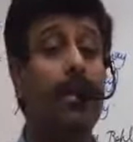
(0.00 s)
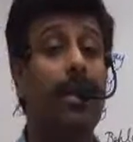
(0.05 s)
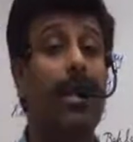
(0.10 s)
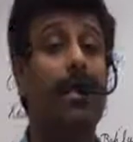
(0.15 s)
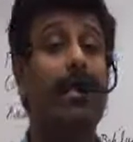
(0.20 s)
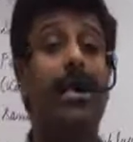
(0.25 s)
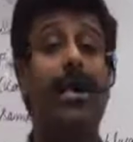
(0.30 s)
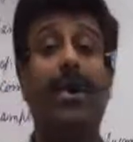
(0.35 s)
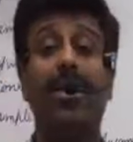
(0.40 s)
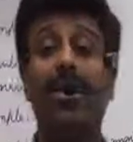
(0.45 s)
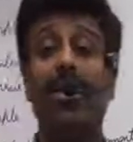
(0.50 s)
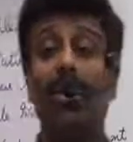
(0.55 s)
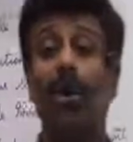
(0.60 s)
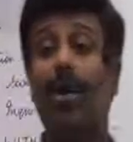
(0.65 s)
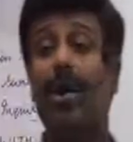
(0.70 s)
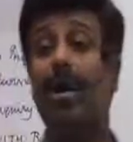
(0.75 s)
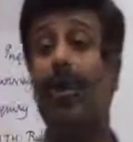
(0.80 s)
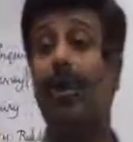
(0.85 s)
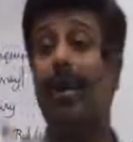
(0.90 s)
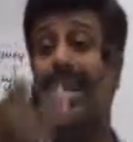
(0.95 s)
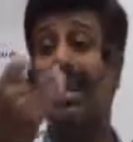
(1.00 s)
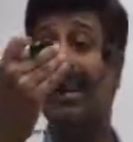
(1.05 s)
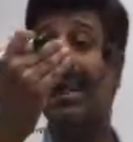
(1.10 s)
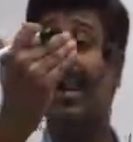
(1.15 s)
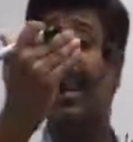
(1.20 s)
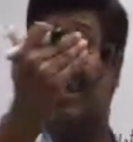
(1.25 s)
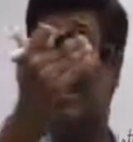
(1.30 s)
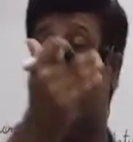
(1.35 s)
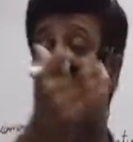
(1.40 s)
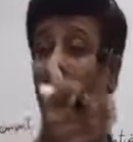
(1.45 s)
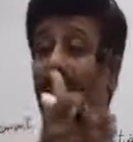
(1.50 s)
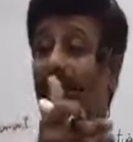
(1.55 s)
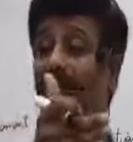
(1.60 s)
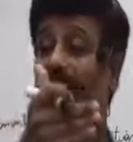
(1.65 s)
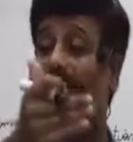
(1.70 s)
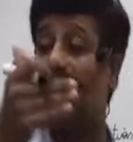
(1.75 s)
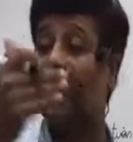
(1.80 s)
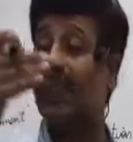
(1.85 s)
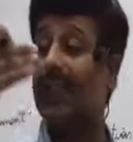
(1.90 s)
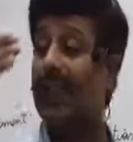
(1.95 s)
Then there is no representative
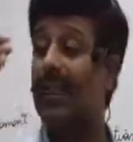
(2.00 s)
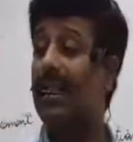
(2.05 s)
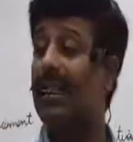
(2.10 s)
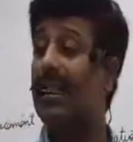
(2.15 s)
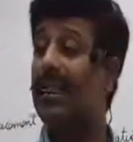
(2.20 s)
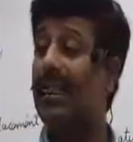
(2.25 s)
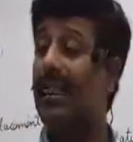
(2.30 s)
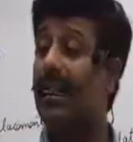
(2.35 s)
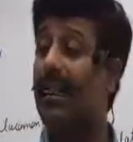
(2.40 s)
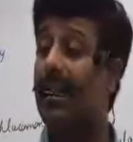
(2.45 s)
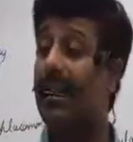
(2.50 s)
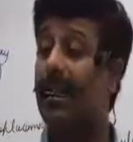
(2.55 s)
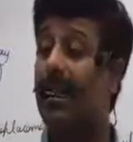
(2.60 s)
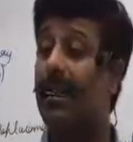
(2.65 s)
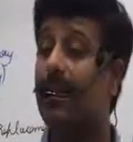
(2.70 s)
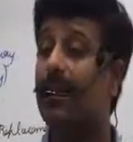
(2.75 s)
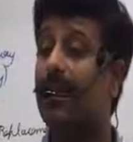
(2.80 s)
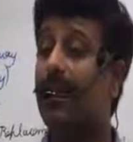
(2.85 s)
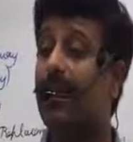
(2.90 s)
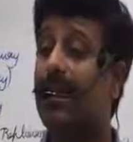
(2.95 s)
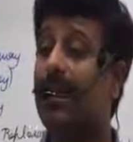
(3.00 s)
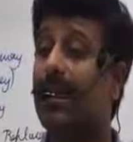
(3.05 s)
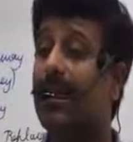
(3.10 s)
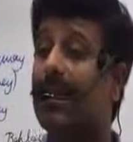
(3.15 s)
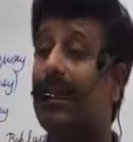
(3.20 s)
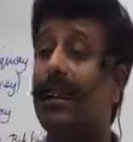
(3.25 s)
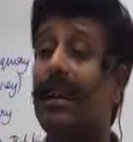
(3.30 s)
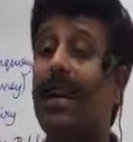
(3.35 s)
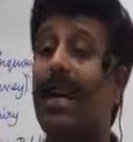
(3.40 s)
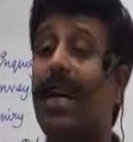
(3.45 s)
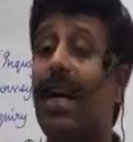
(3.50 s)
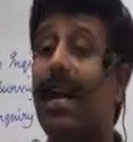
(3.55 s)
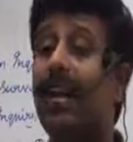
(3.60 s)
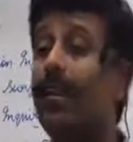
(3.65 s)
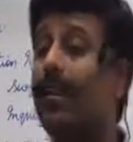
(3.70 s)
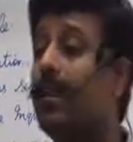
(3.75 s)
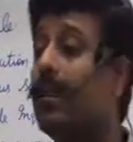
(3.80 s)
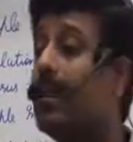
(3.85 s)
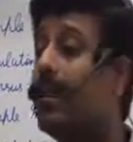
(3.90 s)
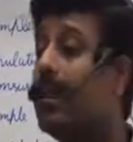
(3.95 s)
of first year, second year, third year, CA
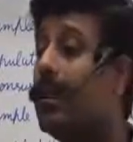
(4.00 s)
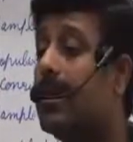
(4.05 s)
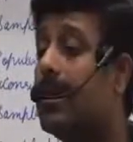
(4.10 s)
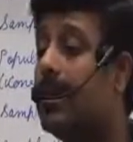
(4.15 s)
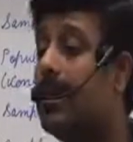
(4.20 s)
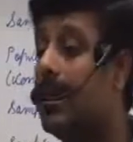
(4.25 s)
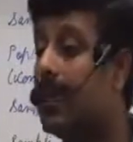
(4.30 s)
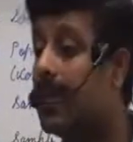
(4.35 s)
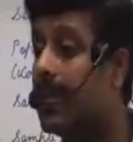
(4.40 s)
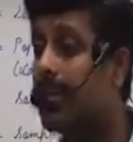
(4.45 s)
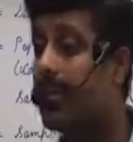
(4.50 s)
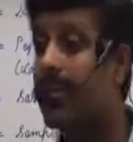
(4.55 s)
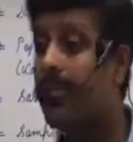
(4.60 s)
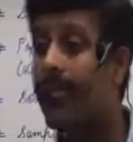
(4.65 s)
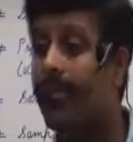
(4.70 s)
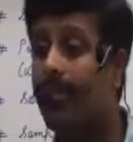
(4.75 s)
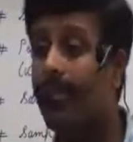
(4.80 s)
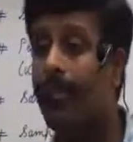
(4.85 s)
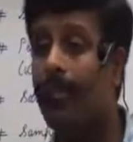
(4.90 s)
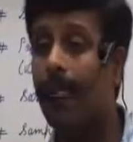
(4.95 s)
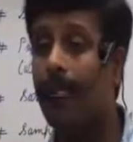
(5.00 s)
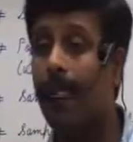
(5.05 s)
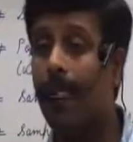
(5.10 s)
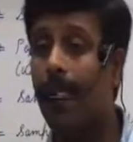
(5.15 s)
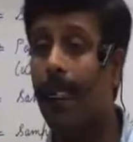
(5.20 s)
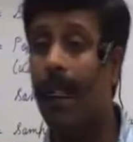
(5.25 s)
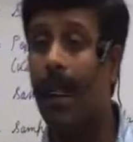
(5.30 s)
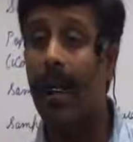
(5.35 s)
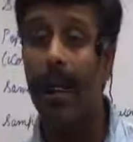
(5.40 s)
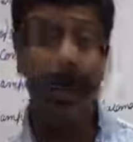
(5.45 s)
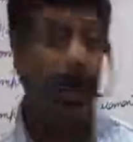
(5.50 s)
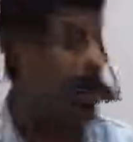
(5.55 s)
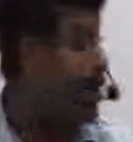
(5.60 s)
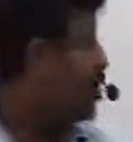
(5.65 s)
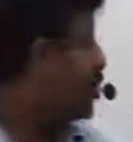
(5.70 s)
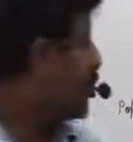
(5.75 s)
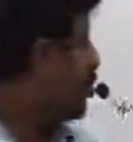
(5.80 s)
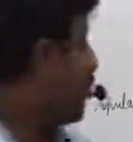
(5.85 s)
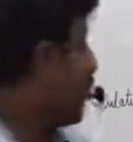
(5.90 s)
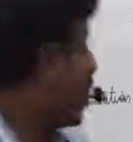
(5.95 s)
and CS.
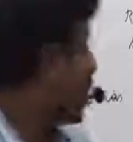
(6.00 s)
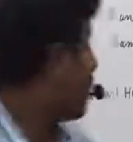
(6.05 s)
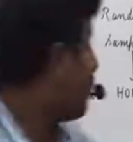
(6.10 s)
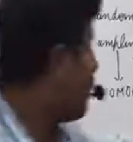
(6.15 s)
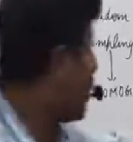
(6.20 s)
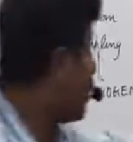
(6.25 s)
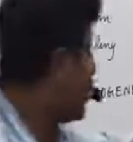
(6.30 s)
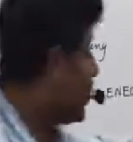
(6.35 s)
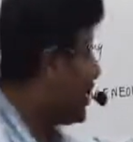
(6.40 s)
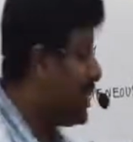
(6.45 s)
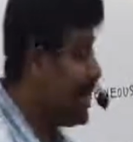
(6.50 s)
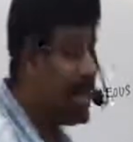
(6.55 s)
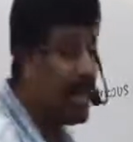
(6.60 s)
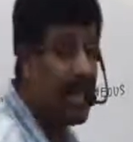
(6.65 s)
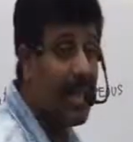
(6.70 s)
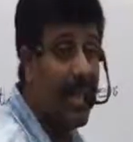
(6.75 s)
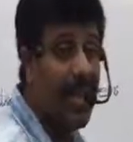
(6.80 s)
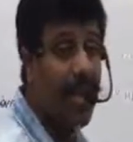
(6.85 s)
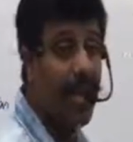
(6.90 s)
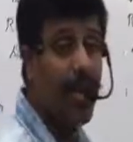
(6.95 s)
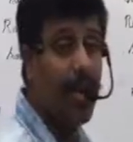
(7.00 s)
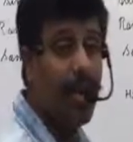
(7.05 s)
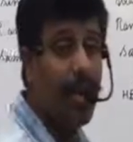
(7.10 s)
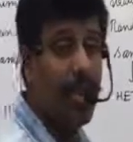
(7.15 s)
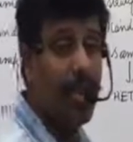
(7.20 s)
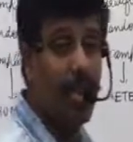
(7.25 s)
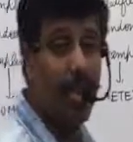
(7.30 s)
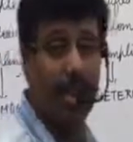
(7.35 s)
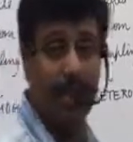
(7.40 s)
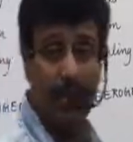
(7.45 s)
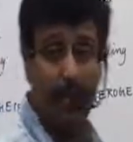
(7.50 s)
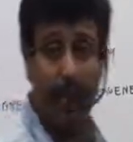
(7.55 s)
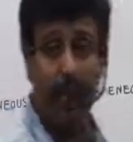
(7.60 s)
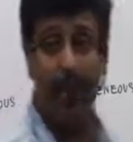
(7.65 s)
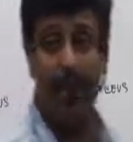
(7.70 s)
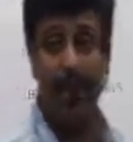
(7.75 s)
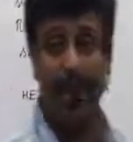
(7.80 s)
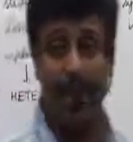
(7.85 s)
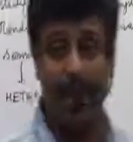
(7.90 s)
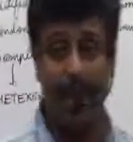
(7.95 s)
So what we do in this heterogeneous
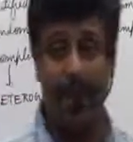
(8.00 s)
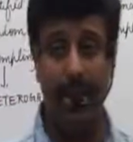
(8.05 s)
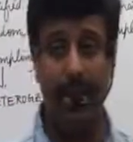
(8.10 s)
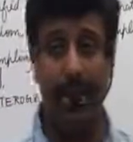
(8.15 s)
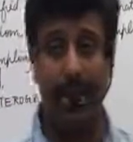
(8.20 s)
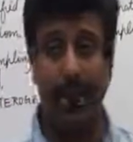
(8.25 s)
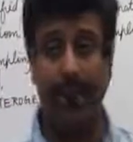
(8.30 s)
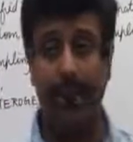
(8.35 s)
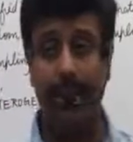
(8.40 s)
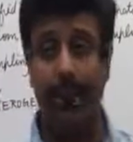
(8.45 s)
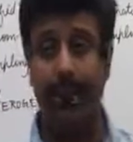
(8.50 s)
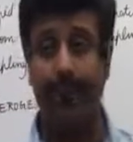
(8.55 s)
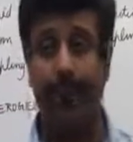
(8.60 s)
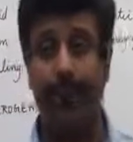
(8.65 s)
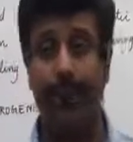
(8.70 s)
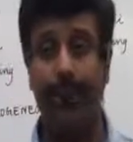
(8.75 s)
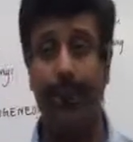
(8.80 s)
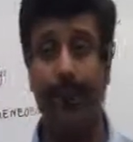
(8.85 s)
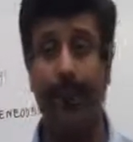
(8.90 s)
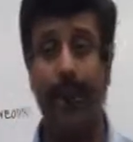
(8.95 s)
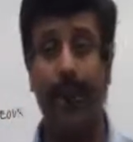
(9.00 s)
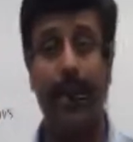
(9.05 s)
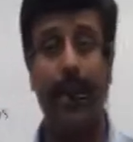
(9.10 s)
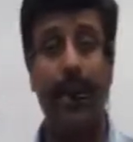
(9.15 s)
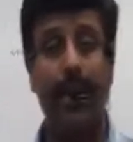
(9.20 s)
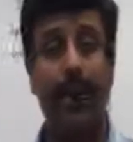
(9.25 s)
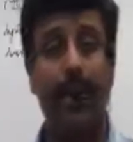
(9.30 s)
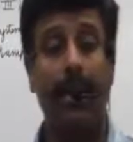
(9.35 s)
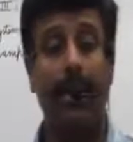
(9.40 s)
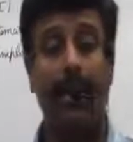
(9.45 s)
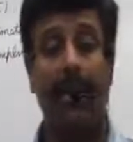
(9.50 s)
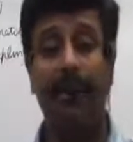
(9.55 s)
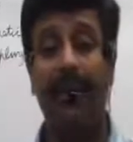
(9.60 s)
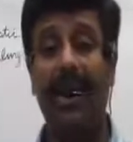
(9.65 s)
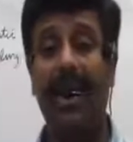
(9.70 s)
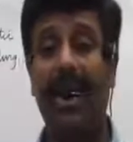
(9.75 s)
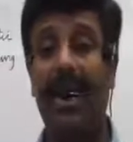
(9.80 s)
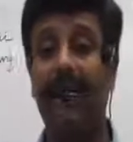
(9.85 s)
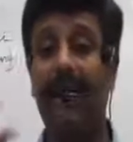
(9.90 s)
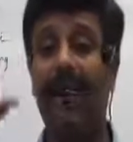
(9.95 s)
population is,
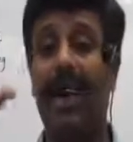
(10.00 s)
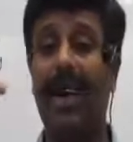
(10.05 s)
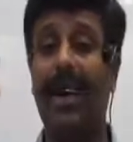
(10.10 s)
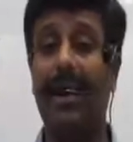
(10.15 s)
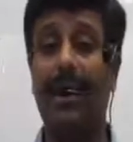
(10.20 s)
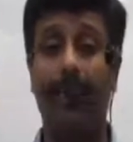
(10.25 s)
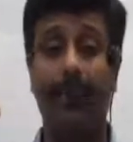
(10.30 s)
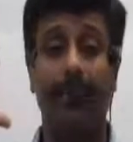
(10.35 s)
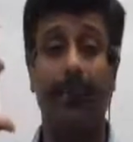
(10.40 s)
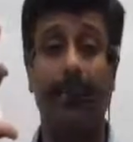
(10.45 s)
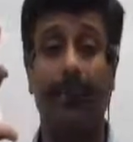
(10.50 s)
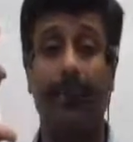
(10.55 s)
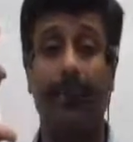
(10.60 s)
we divide